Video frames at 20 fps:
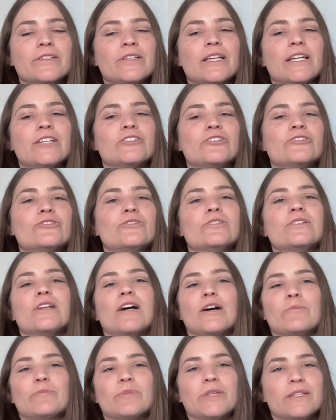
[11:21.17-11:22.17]
it should
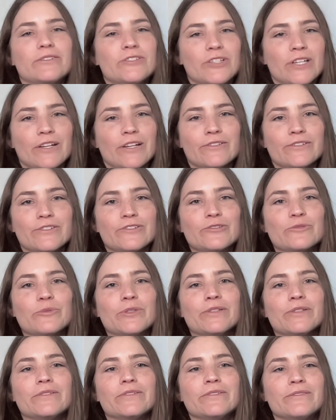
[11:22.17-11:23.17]
not be a challenge
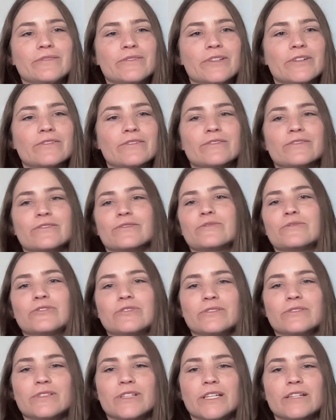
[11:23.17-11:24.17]
when there's
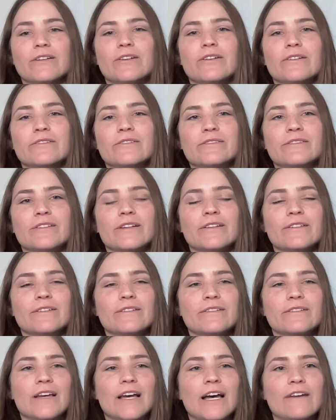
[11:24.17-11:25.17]
solutions like ours that
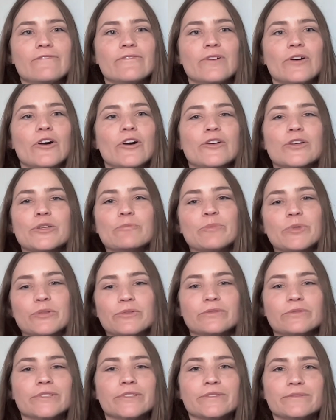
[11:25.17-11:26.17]
have already
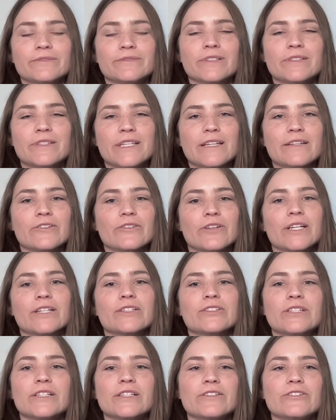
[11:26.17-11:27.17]
built the
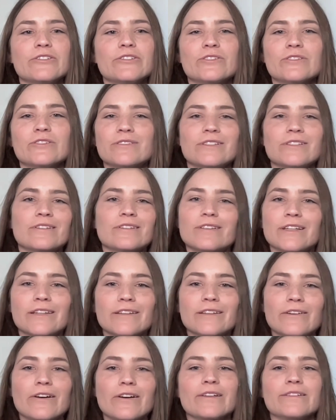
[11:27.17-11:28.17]
integration and you just need to click
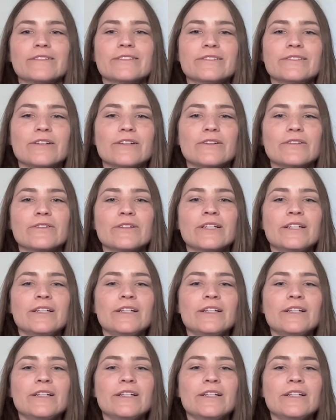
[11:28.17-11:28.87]
it on. So,